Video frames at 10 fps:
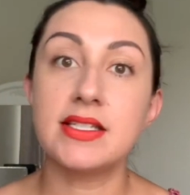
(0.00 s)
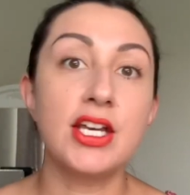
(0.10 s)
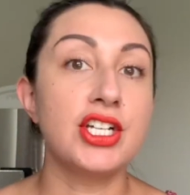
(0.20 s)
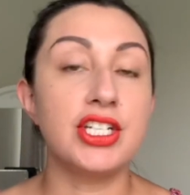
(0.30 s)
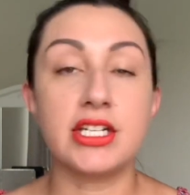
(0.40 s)

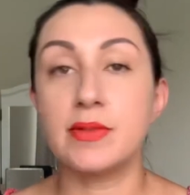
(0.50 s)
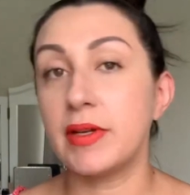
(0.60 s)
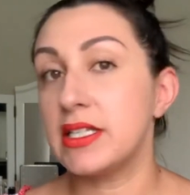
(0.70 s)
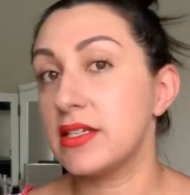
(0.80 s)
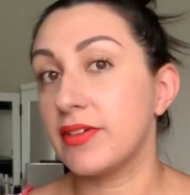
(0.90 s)
She
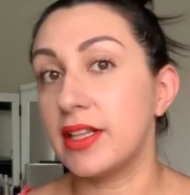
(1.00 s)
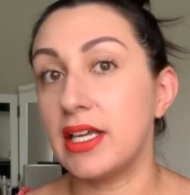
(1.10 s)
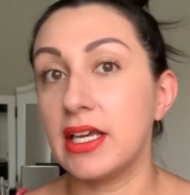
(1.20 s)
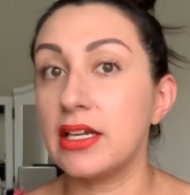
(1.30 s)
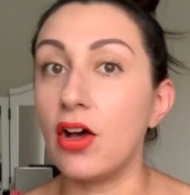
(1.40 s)
explains
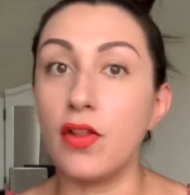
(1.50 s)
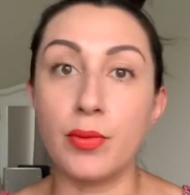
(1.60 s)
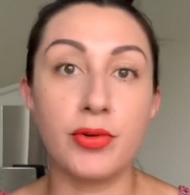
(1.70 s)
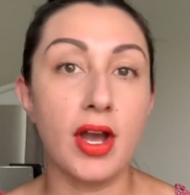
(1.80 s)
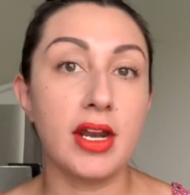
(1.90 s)
everything and all the
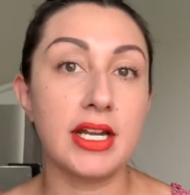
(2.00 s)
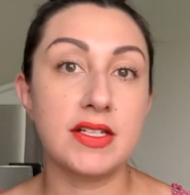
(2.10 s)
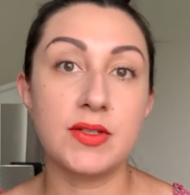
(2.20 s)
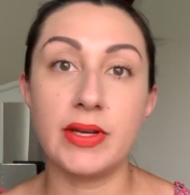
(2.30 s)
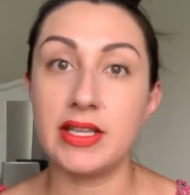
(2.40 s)
products.
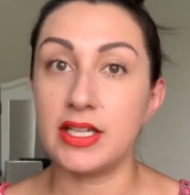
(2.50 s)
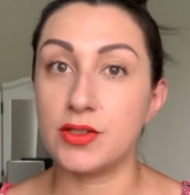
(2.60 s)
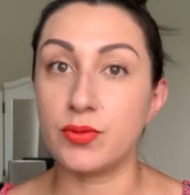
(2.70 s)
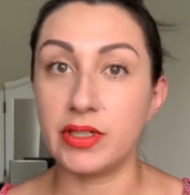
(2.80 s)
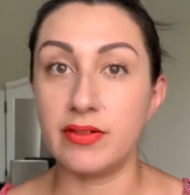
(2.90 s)
So I think it's a
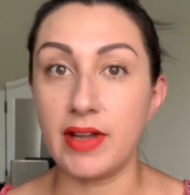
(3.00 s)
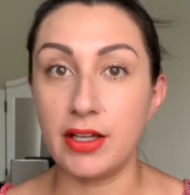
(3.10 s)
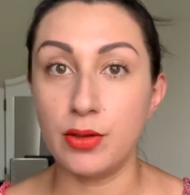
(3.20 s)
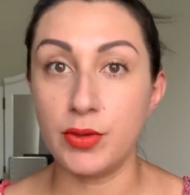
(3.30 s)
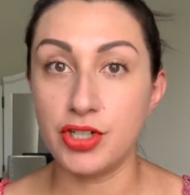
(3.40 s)
really
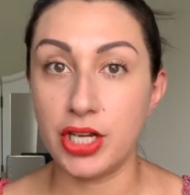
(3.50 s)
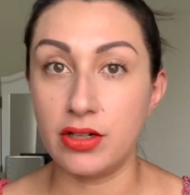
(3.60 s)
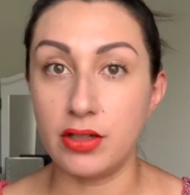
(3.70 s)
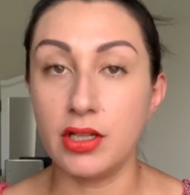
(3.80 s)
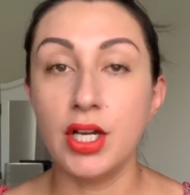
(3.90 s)
valuable
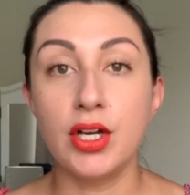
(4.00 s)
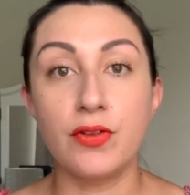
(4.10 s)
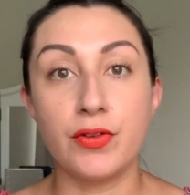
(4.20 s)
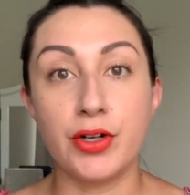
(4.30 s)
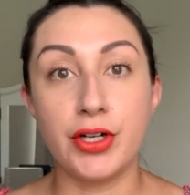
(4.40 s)
channel
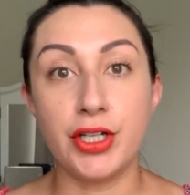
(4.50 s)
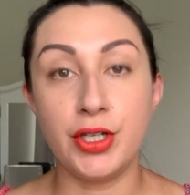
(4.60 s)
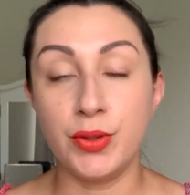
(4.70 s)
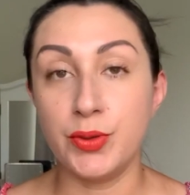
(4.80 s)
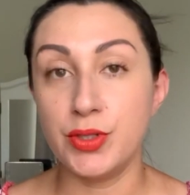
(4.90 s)
for
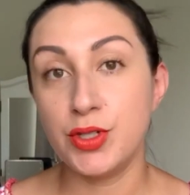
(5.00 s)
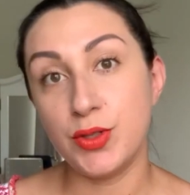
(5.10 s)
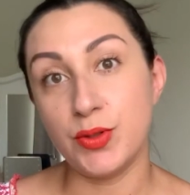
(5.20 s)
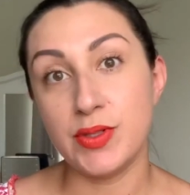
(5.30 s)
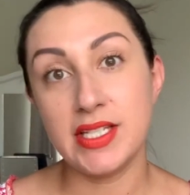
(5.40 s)
you to
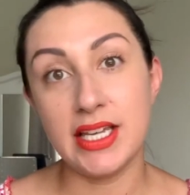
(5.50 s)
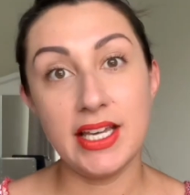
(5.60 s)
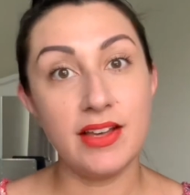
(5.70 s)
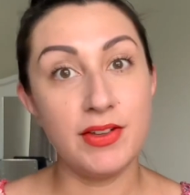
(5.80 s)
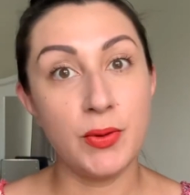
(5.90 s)
see
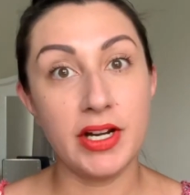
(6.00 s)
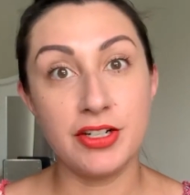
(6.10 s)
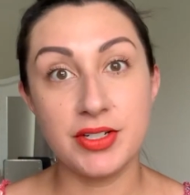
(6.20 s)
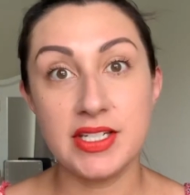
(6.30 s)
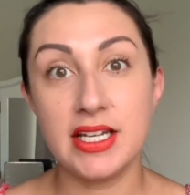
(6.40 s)
if you are
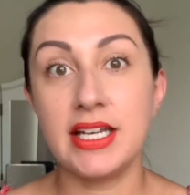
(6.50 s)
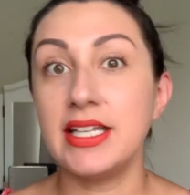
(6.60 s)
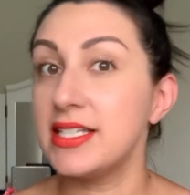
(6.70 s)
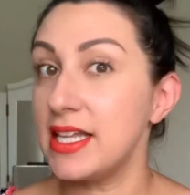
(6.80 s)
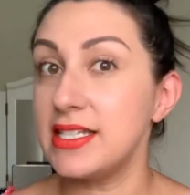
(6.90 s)
interested in
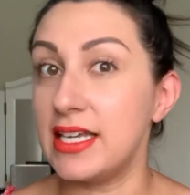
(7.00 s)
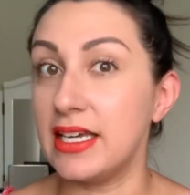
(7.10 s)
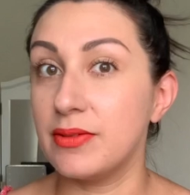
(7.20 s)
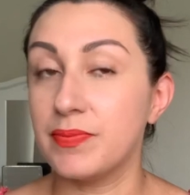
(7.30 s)
SCENTSY.